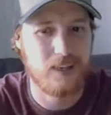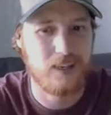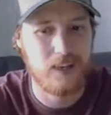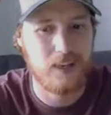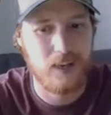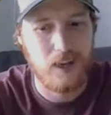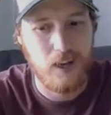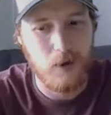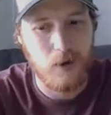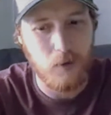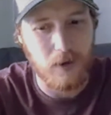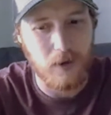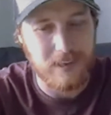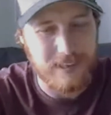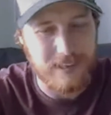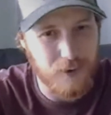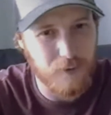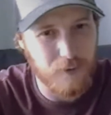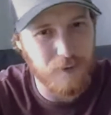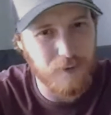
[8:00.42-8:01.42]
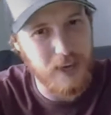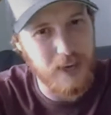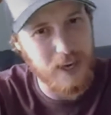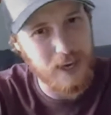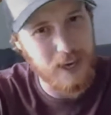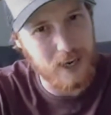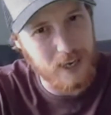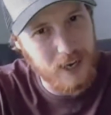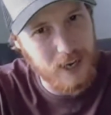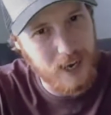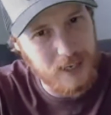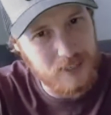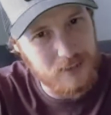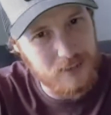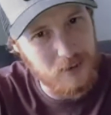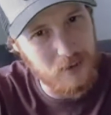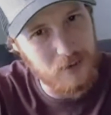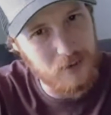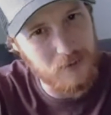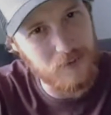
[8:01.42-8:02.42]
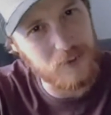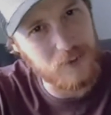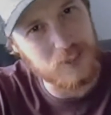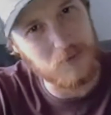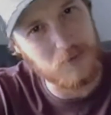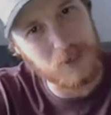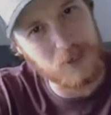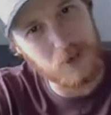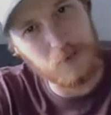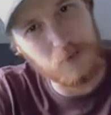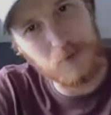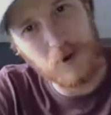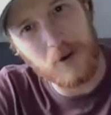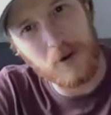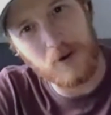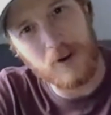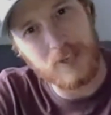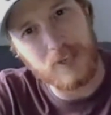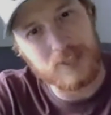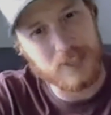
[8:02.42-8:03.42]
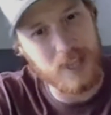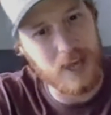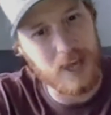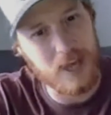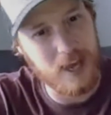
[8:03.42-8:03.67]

What little thing can I do for some little progress there?